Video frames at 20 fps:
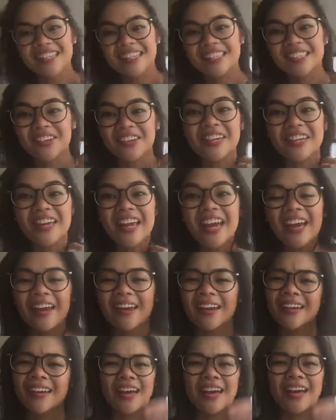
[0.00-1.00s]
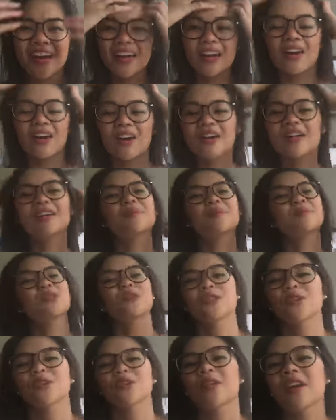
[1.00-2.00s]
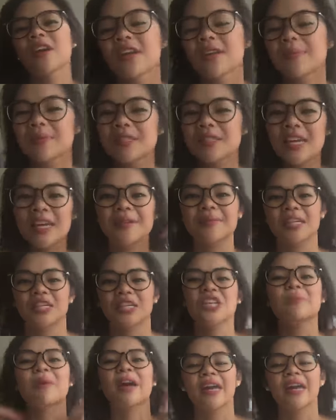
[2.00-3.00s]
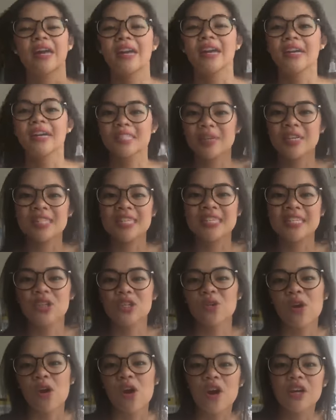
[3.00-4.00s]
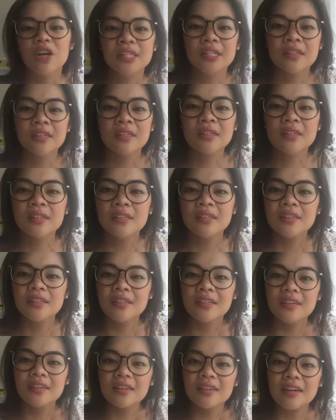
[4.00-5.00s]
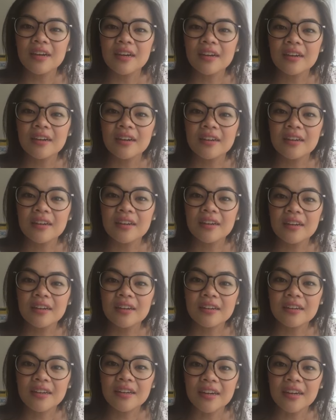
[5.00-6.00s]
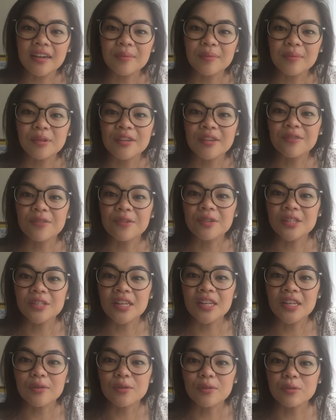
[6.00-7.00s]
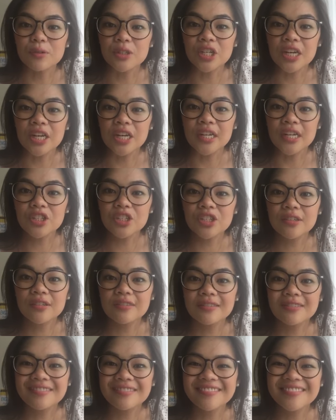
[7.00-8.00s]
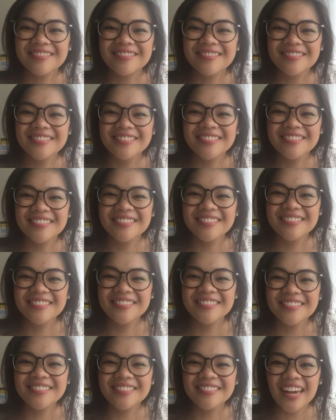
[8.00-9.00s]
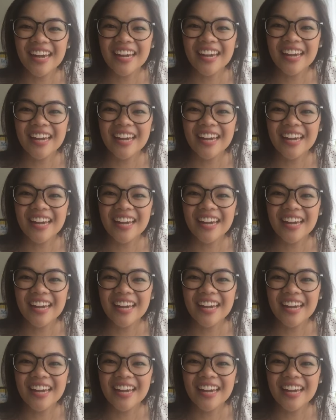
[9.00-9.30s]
So yeah, and I'm so sorry if I keep touching my hair. It's because it's so hot. I'm looking forward to that cool change. Okay.